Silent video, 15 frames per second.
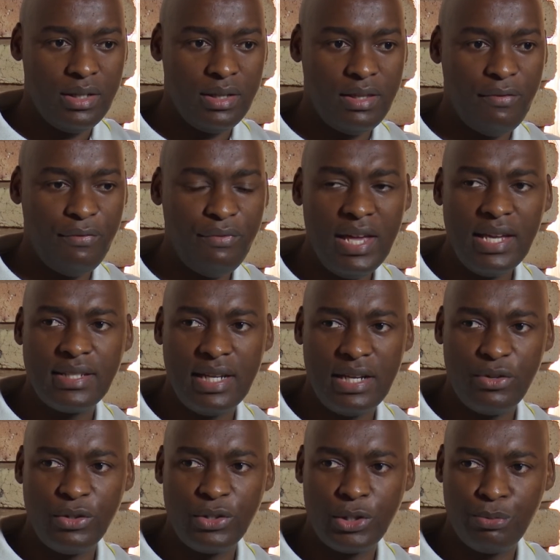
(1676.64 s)
the facts are
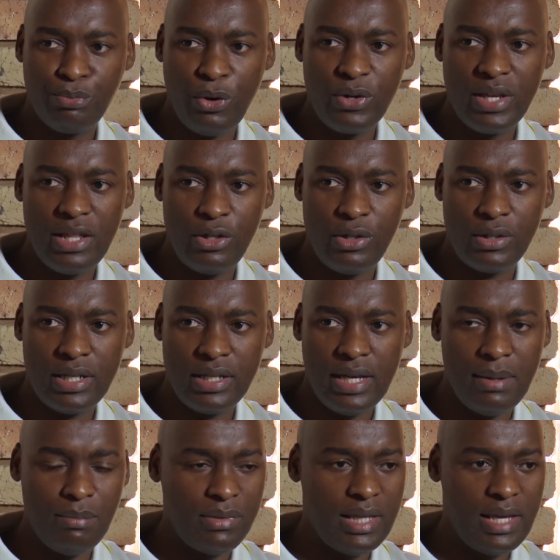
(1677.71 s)
not spoken
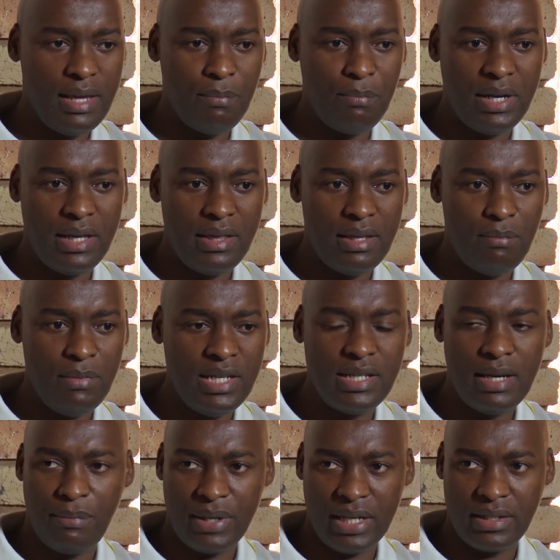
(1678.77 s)
there by the
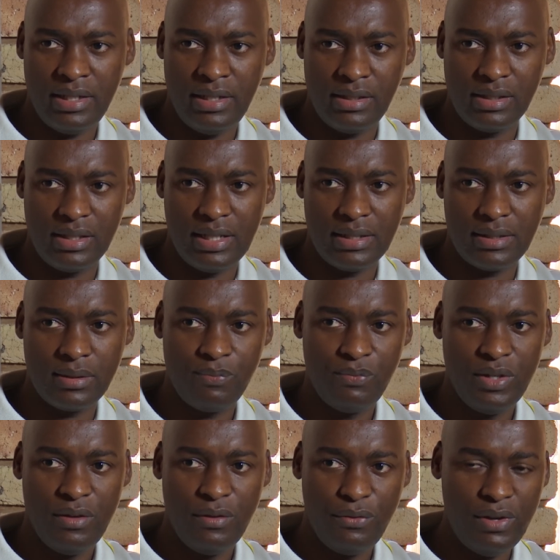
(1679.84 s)
media practitioners.
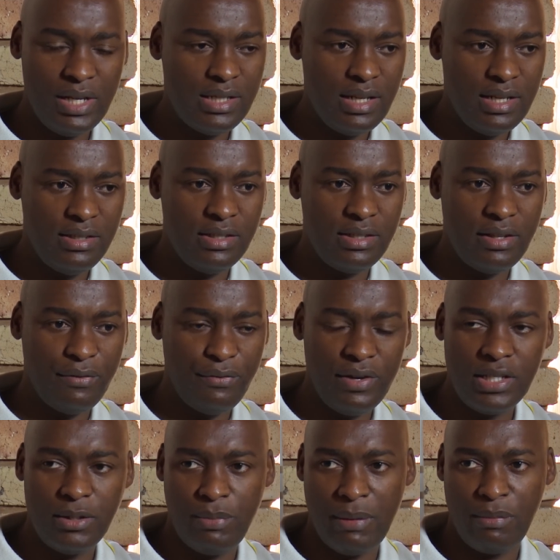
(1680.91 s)
Firstly, she's the
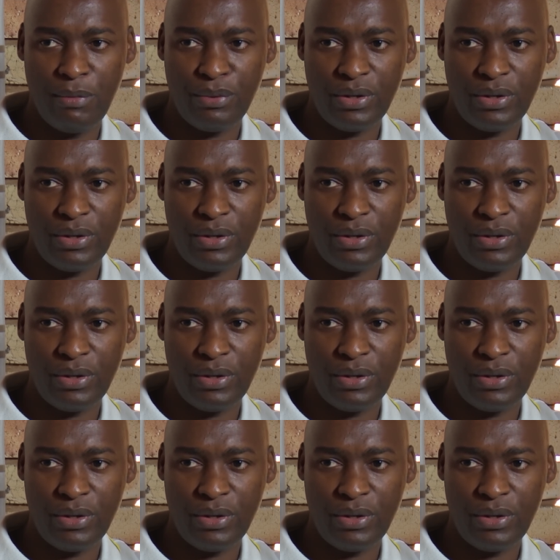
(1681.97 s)
first public